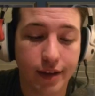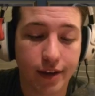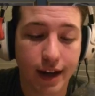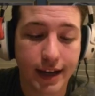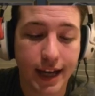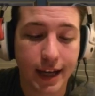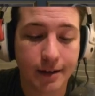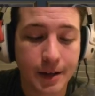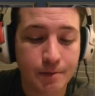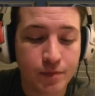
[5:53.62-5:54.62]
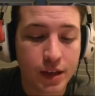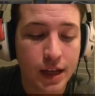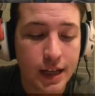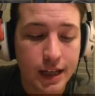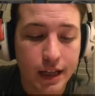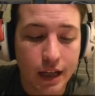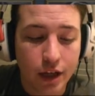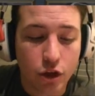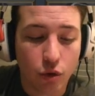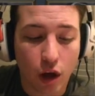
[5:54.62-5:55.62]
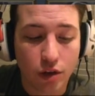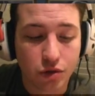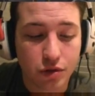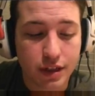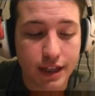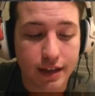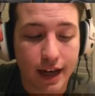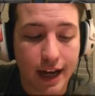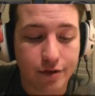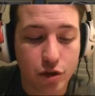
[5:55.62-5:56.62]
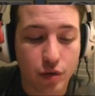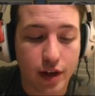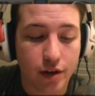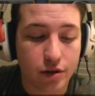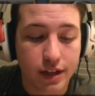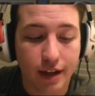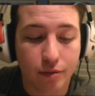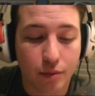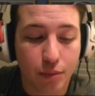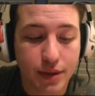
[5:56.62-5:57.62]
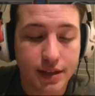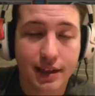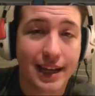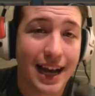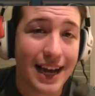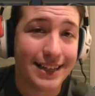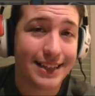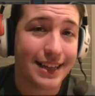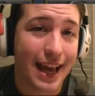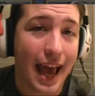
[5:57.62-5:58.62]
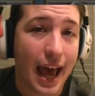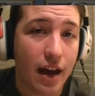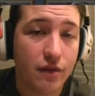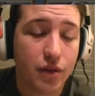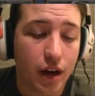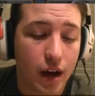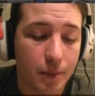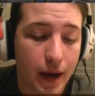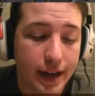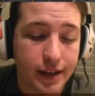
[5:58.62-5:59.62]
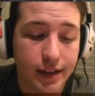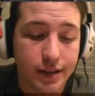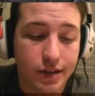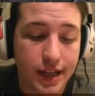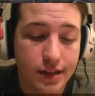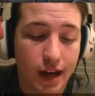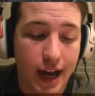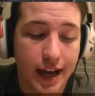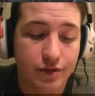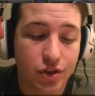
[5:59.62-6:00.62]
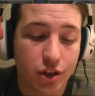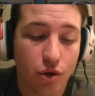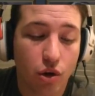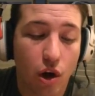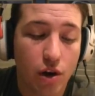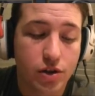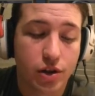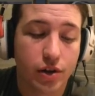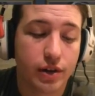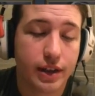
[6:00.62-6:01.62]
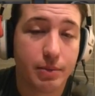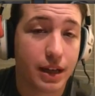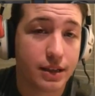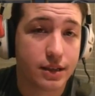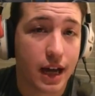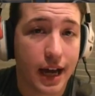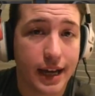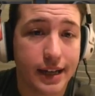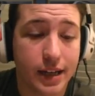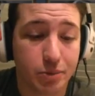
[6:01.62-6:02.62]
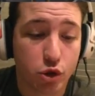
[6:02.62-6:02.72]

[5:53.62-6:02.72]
there, I can. You'll also see that I have 2 heroes. Now, Princess Leia, I did have. It says I have 0 cards currently because I ended up